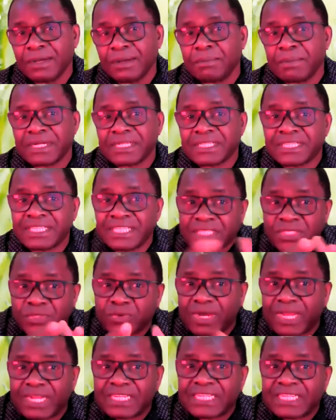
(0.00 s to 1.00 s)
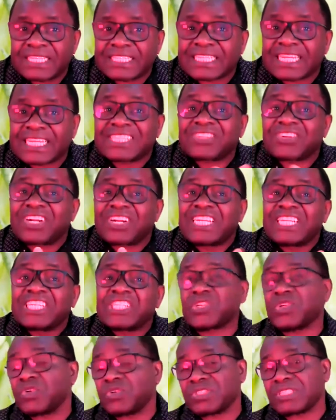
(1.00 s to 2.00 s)
But this one is a
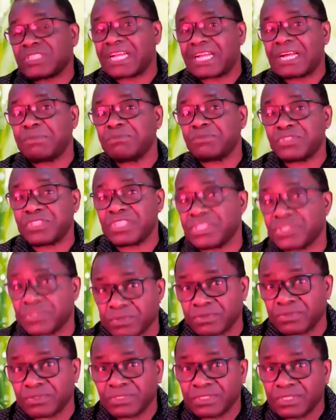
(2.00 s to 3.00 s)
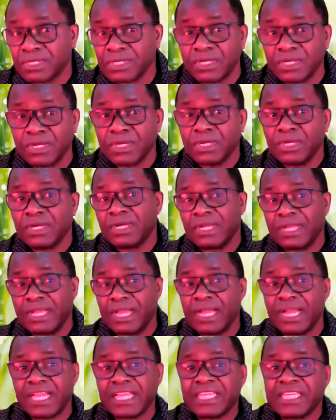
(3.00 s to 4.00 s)
traditional circumcision,
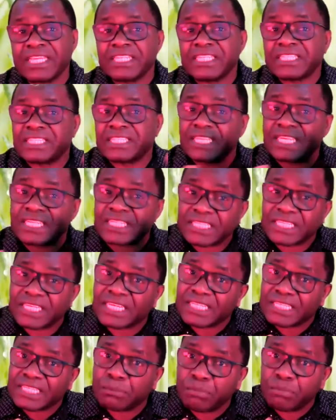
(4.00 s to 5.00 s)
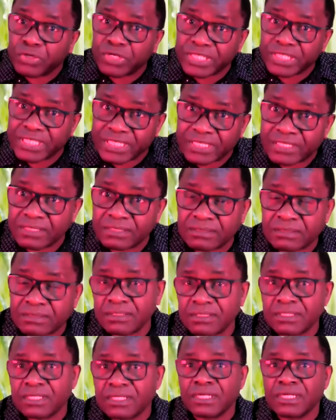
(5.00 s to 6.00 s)
yeah? initiating the body
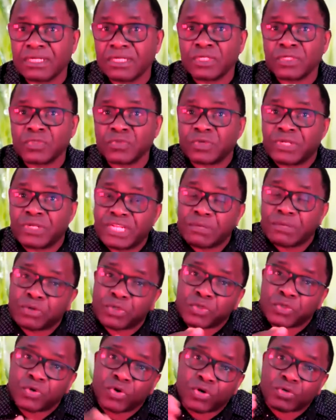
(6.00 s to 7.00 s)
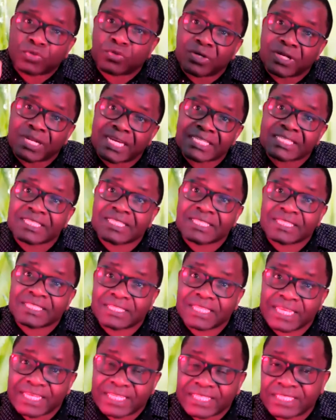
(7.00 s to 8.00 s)
to enable you go to the next
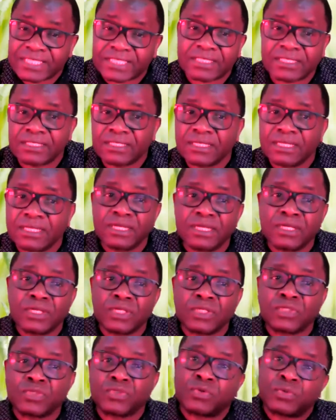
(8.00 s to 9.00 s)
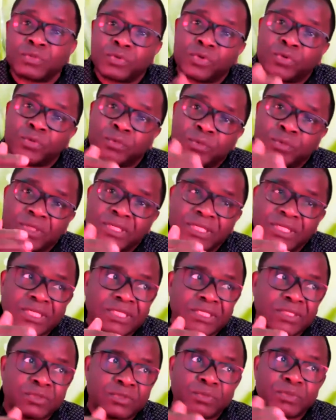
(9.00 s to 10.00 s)
stage to
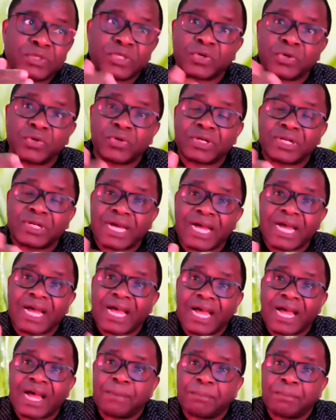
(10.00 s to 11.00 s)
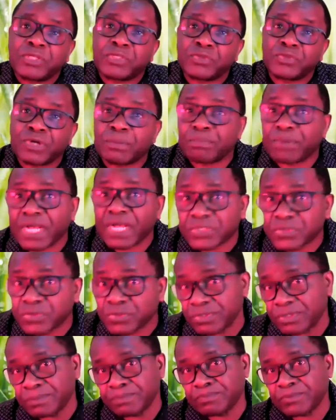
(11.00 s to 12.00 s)
be to be called a, a mature
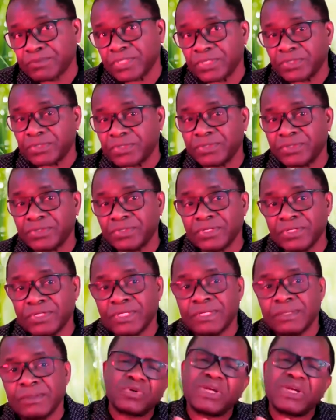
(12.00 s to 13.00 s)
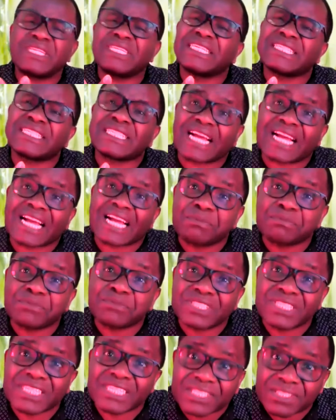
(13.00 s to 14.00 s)
person. You know what is
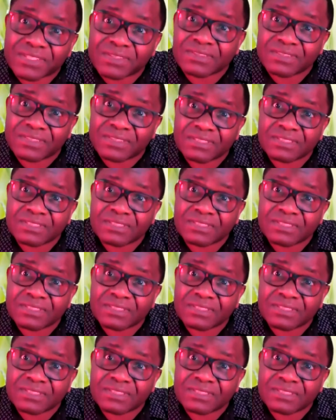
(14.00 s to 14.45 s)
circumcision?